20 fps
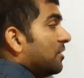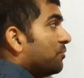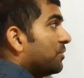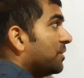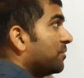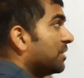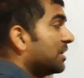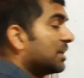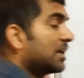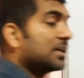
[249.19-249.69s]

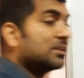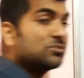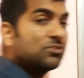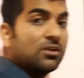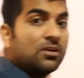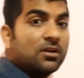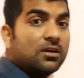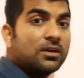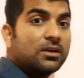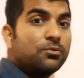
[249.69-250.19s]
we
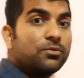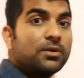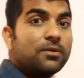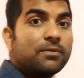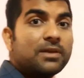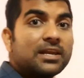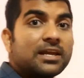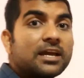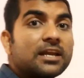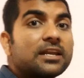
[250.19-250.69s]

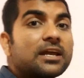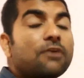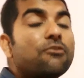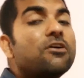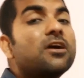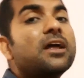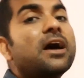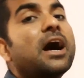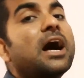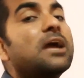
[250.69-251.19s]
will get
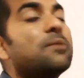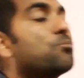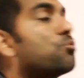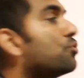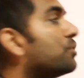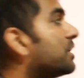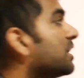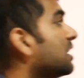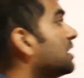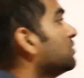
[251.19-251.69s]
our
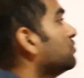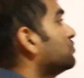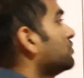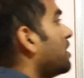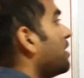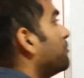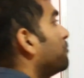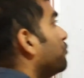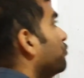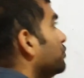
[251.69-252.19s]
hypotenuse.
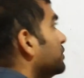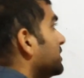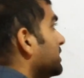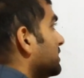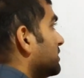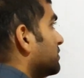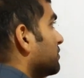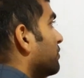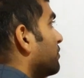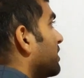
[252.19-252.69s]

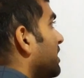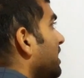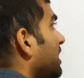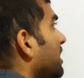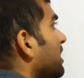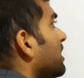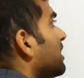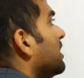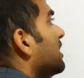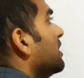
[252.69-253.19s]
Opposite, okay?